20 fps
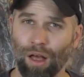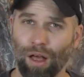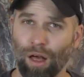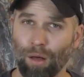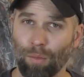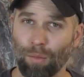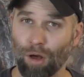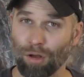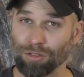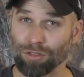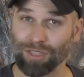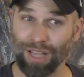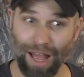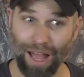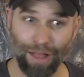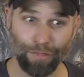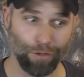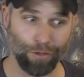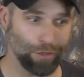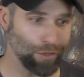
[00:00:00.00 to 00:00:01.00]
amongst
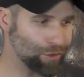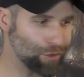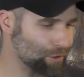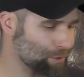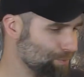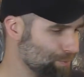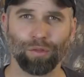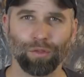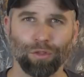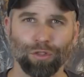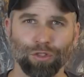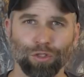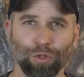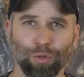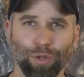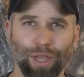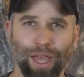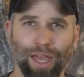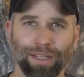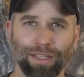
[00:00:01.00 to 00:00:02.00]
others. The Sue
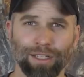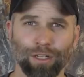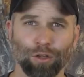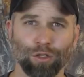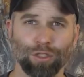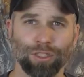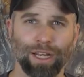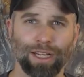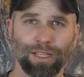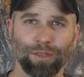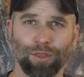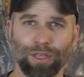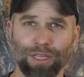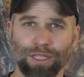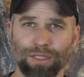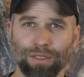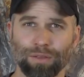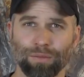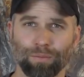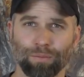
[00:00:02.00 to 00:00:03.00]
candy looks like
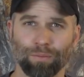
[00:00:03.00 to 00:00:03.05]
this.